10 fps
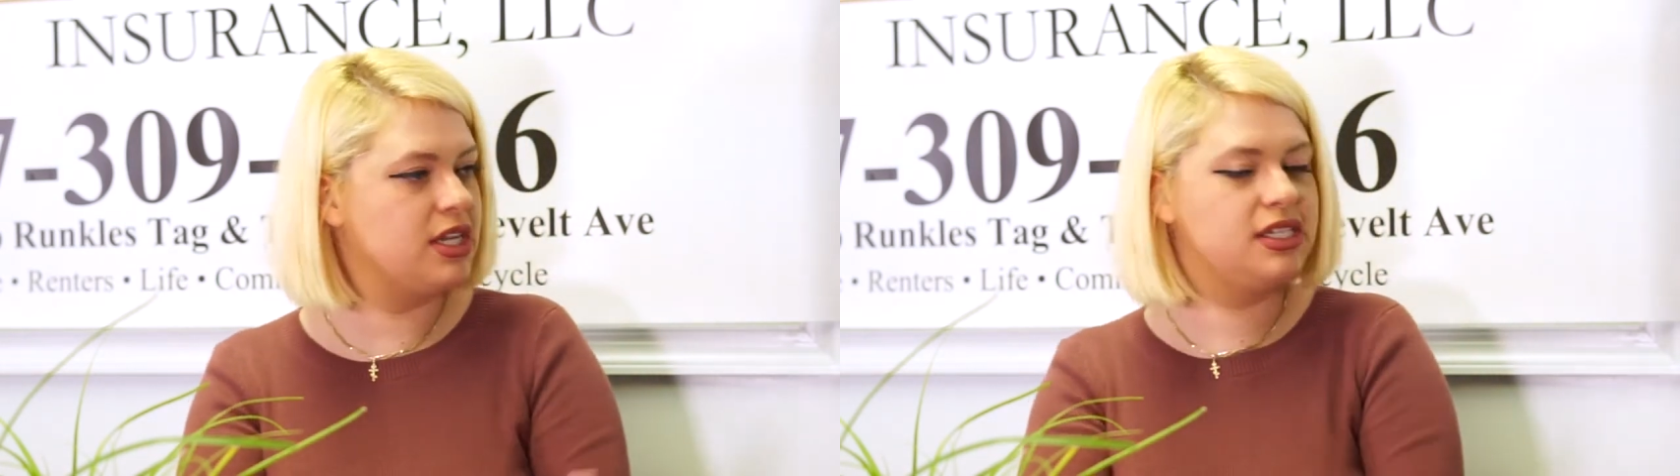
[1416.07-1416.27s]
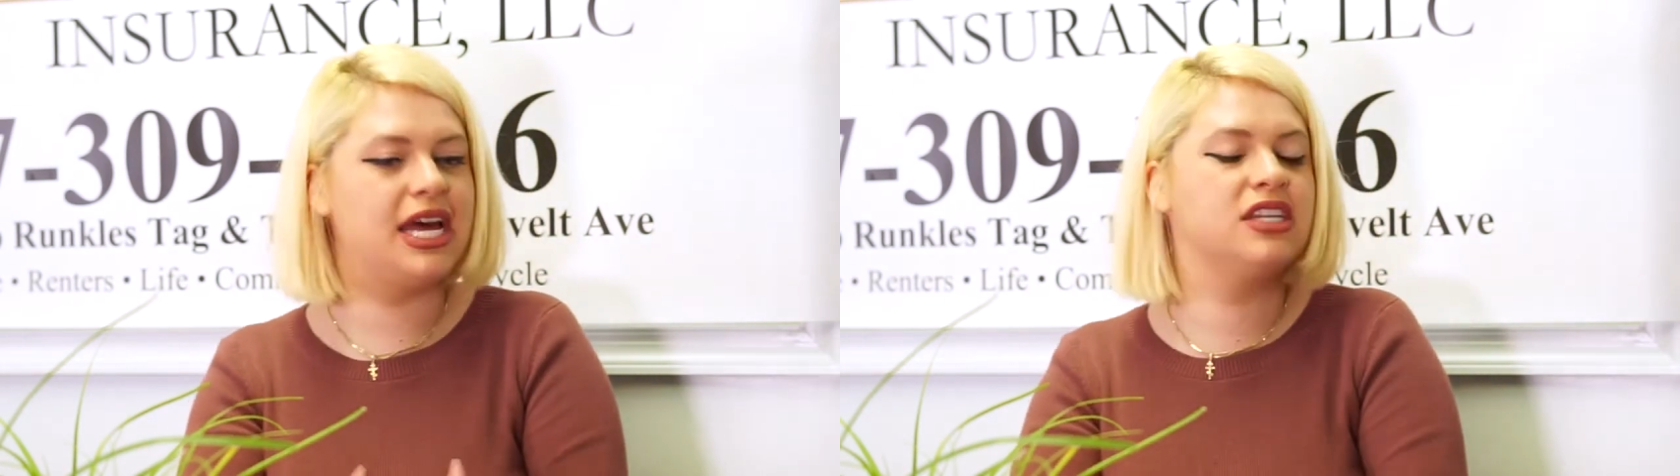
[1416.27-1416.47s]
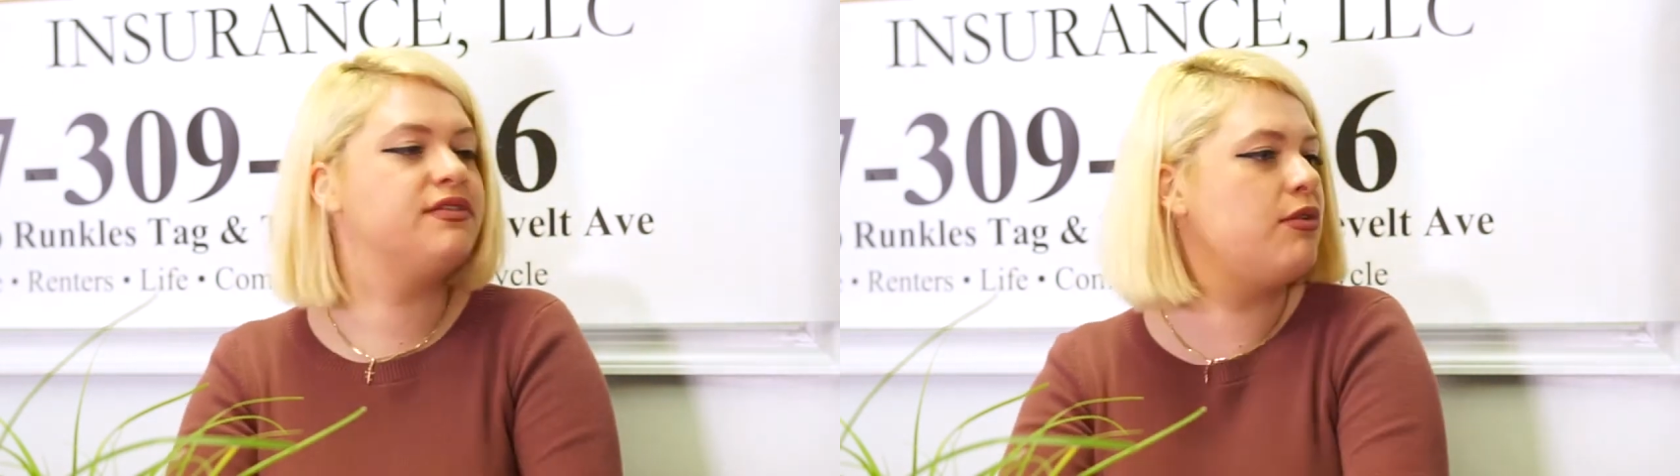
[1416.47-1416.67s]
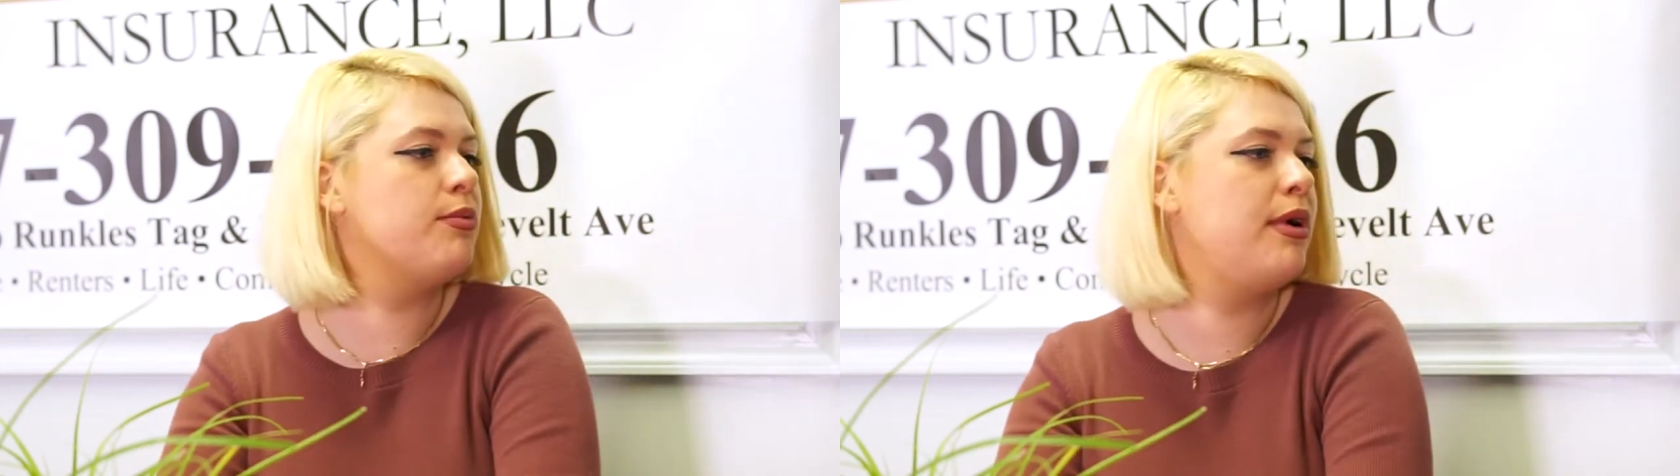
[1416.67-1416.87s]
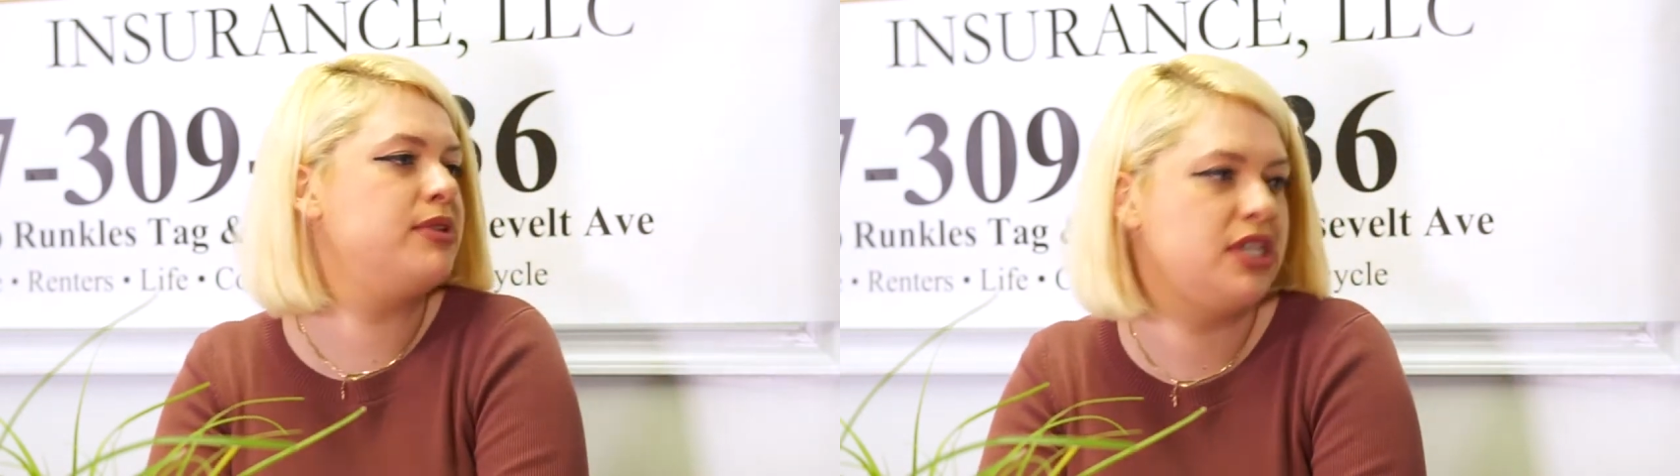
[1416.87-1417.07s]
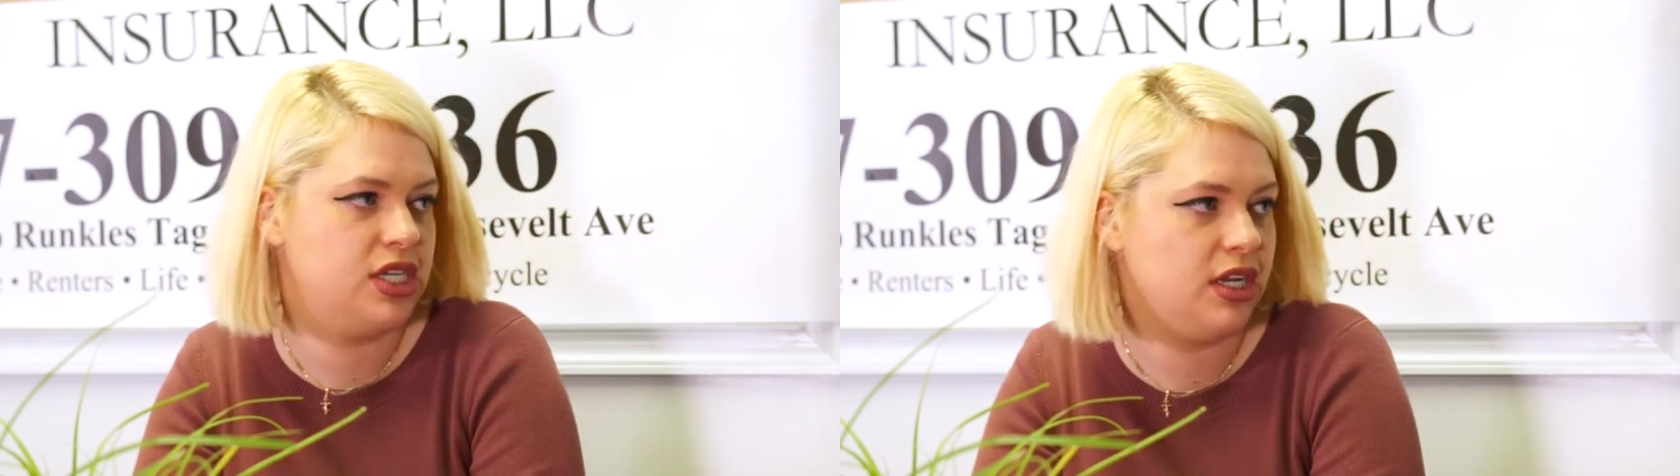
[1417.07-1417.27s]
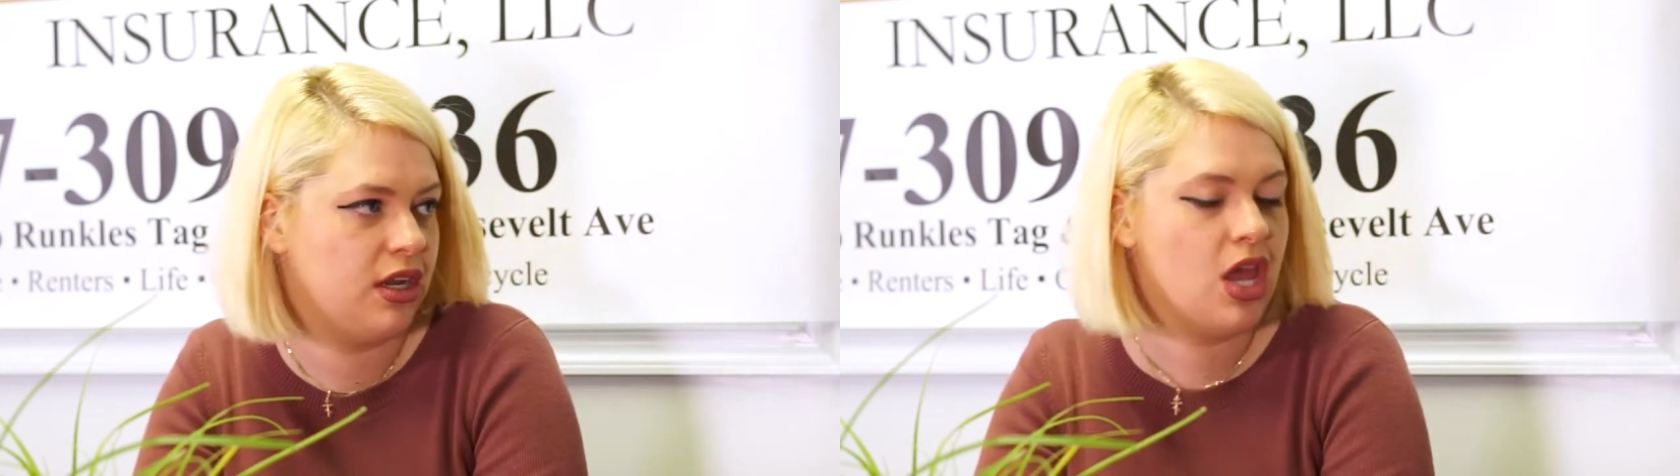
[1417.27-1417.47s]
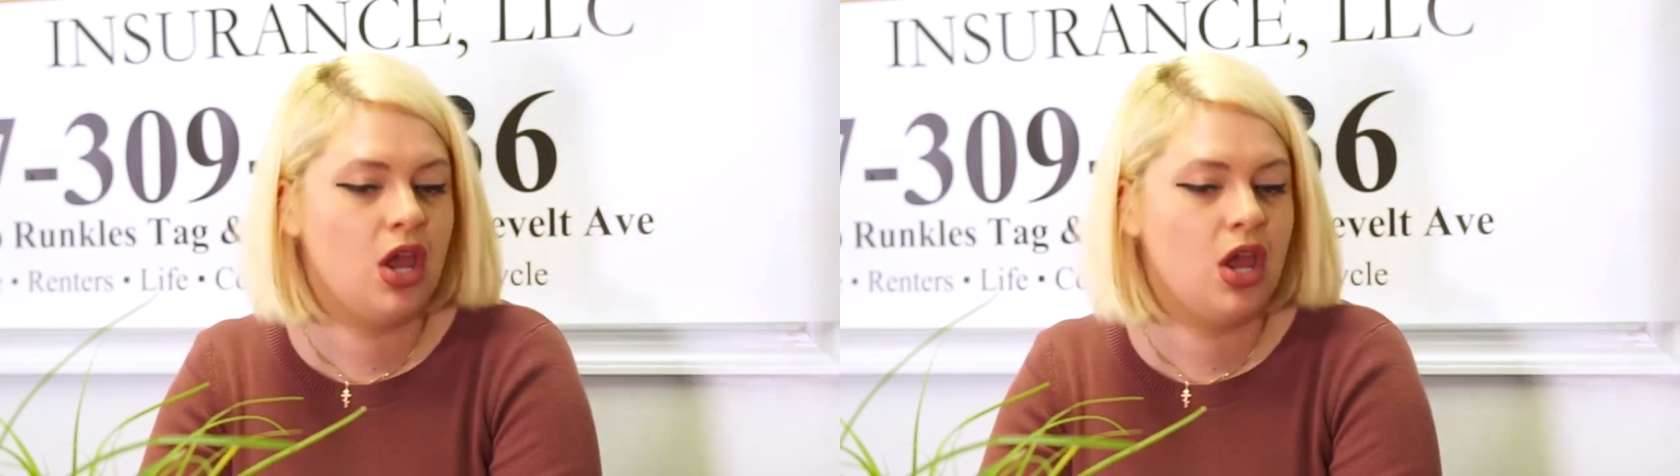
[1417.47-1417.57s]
unsatisfied with my position.